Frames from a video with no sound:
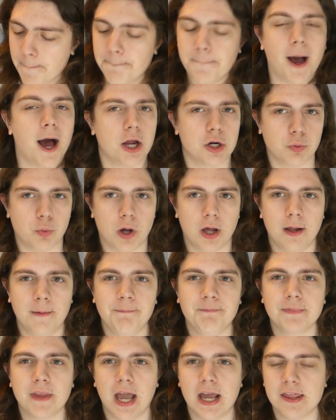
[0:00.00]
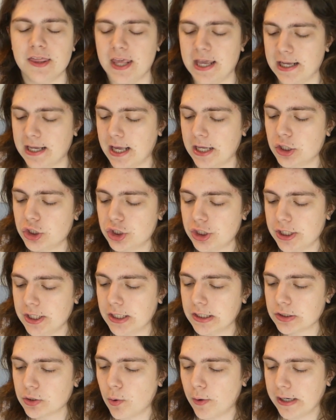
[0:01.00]
Badwa, I think, and she
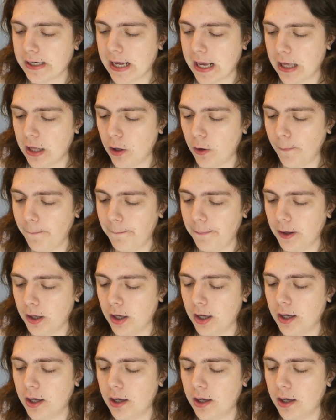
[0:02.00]
is going to help